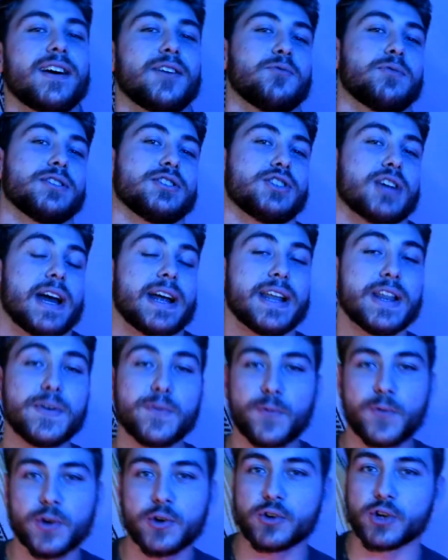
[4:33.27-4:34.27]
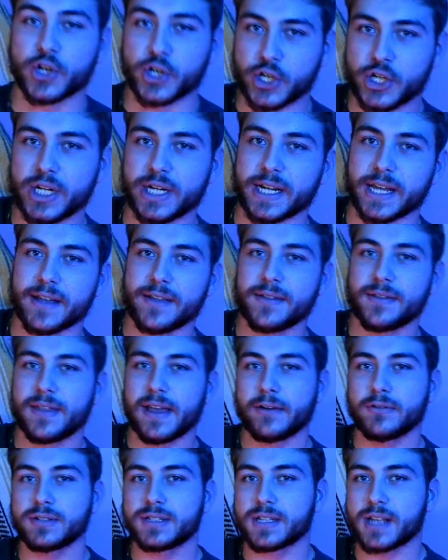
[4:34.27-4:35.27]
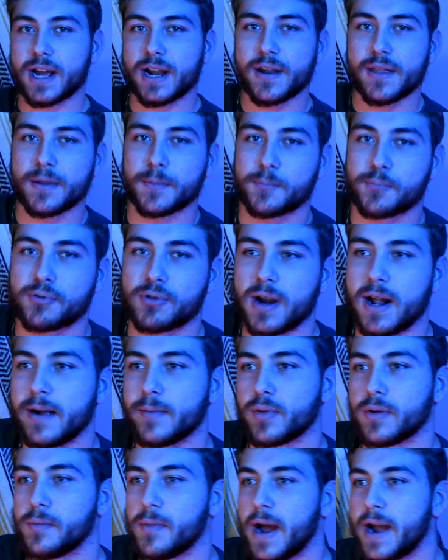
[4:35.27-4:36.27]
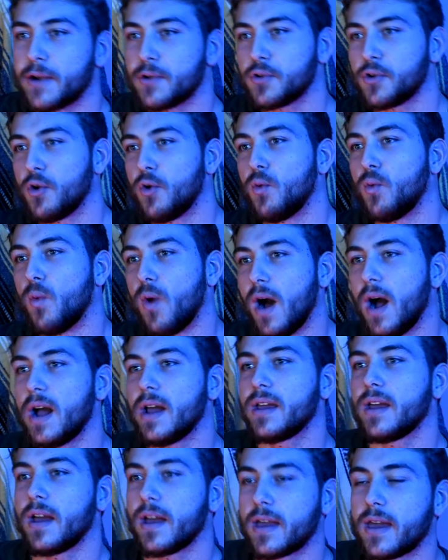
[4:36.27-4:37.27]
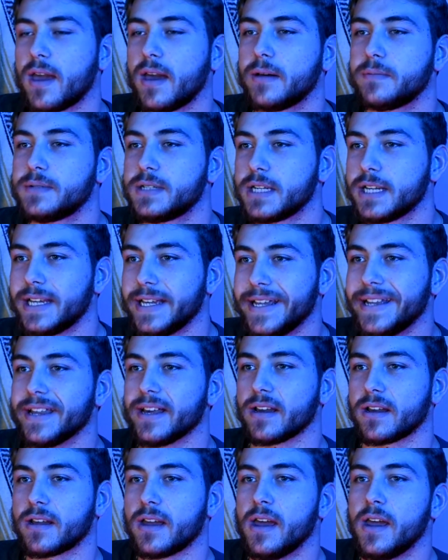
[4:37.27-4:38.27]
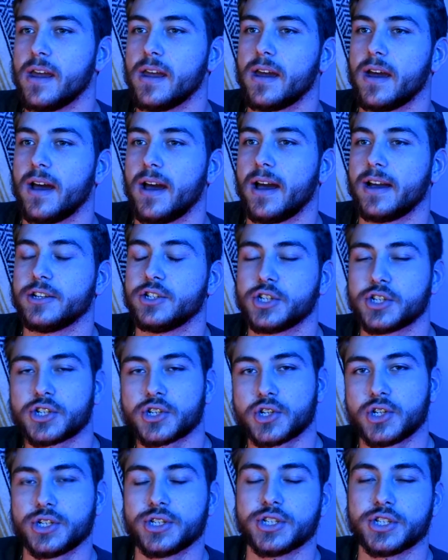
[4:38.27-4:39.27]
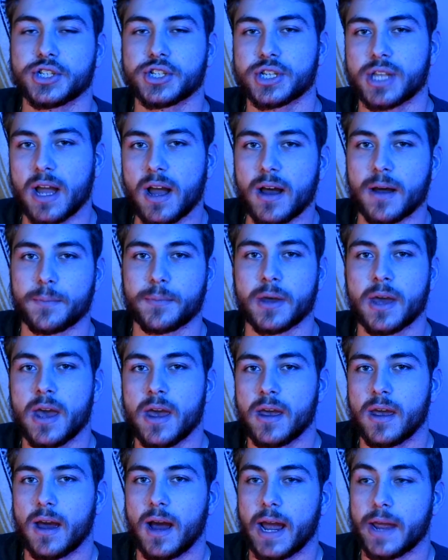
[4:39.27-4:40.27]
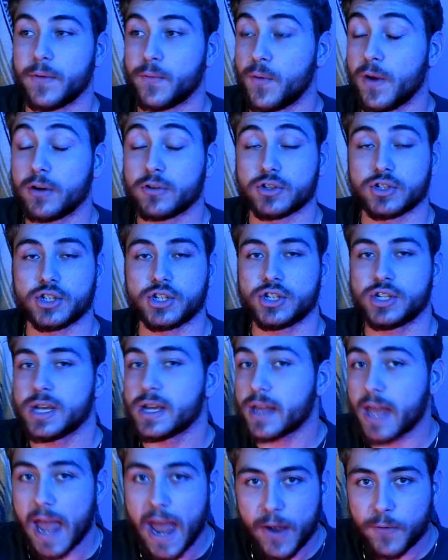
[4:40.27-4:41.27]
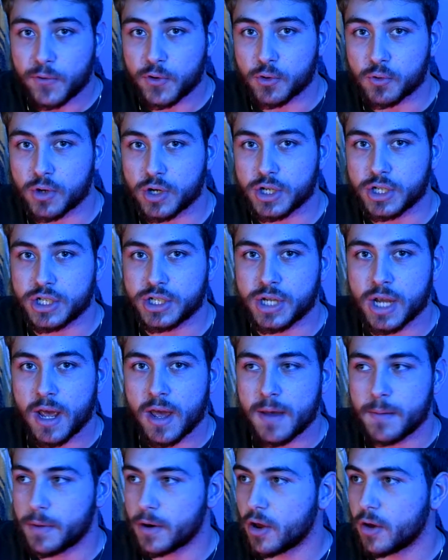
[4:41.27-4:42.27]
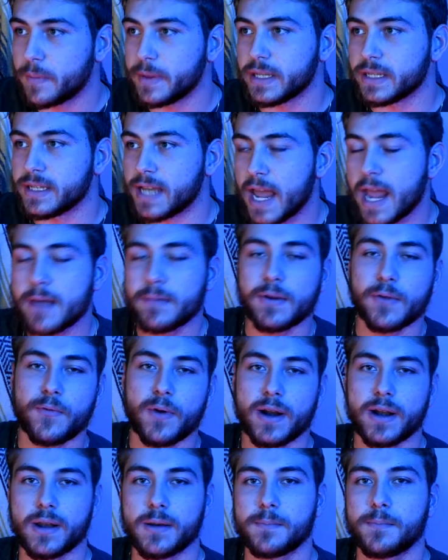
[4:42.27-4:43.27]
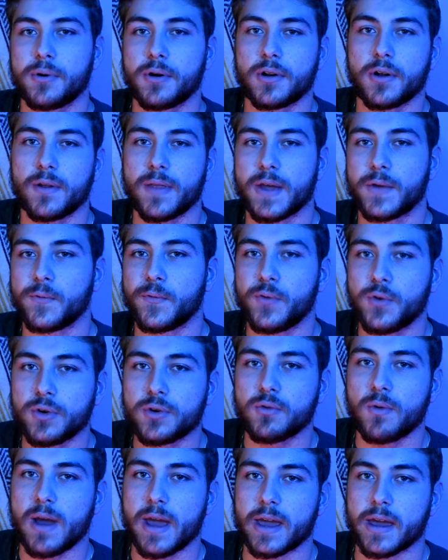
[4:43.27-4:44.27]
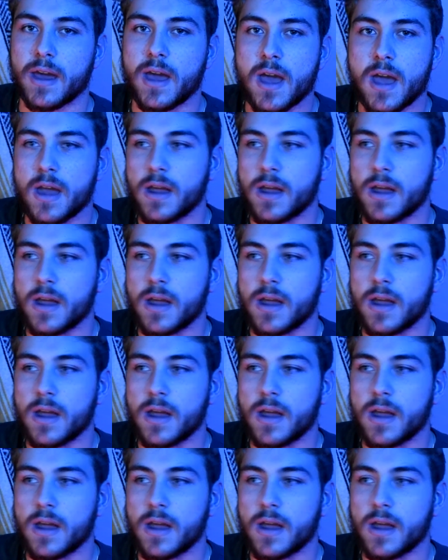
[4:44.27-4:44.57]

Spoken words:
Which I didn't feel good, and that was kind of the problem. I don't know why I kept eating. I just couldn't stop. I felt sick afterwards, but I'll be damned if I didn't put all that food away.